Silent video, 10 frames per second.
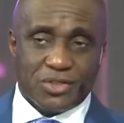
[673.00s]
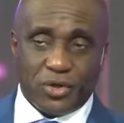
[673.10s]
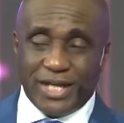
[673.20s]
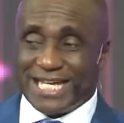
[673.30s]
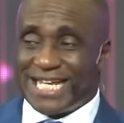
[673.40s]
So
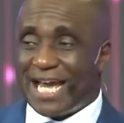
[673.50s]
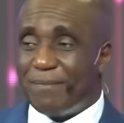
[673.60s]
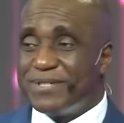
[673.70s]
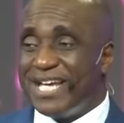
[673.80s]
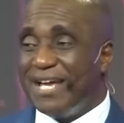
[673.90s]
he
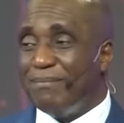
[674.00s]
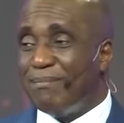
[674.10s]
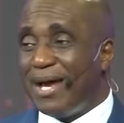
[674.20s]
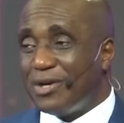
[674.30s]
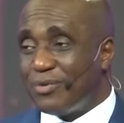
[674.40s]
kept a
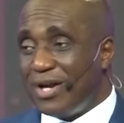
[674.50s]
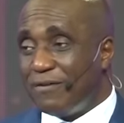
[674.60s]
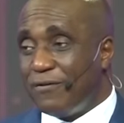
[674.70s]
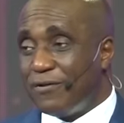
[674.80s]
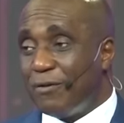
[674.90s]

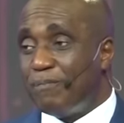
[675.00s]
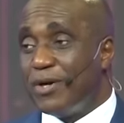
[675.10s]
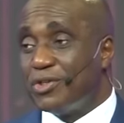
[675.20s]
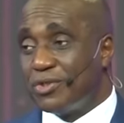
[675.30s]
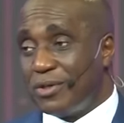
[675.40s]
manual for the
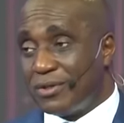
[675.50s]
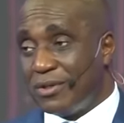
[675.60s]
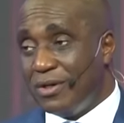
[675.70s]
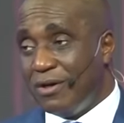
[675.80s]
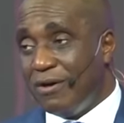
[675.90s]
operation
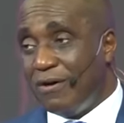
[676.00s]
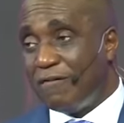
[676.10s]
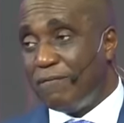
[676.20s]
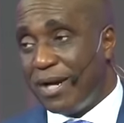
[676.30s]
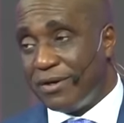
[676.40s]

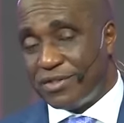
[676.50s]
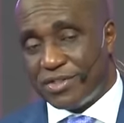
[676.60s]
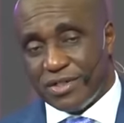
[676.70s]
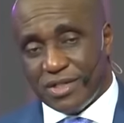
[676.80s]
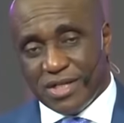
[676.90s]
of
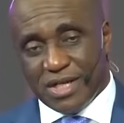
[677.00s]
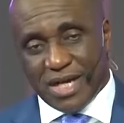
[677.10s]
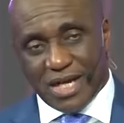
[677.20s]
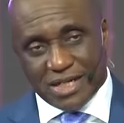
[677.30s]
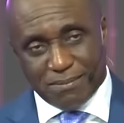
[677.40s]
marriage.
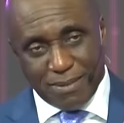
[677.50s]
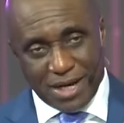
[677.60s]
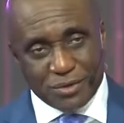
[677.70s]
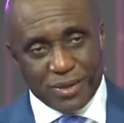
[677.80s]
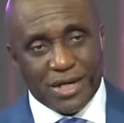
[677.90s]
And the
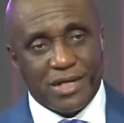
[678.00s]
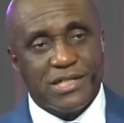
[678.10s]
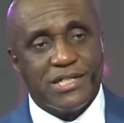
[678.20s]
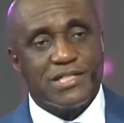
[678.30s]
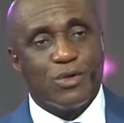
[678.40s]
manual
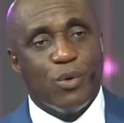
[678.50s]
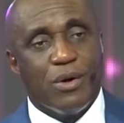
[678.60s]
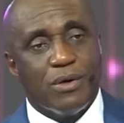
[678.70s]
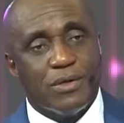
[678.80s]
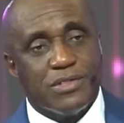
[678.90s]
is the
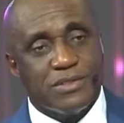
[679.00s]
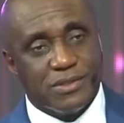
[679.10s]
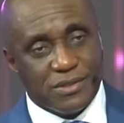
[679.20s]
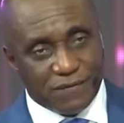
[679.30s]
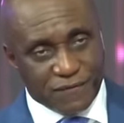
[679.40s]
Word
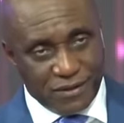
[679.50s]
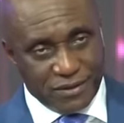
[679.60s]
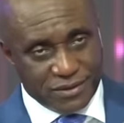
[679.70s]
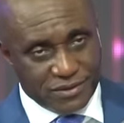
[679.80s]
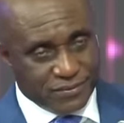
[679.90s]
of
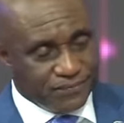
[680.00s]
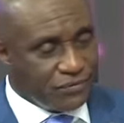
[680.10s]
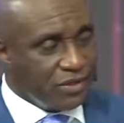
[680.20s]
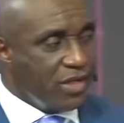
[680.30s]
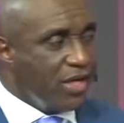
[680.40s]
God.
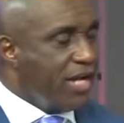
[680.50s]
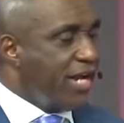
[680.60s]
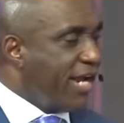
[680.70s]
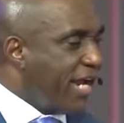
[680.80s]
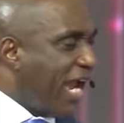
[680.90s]

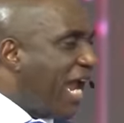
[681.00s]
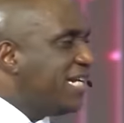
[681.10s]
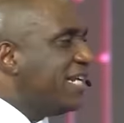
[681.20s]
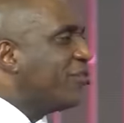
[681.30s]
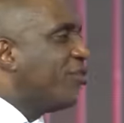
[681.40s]

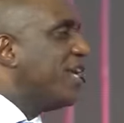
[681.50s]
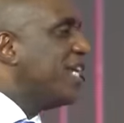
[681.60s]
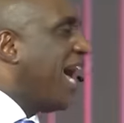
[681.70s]
Anything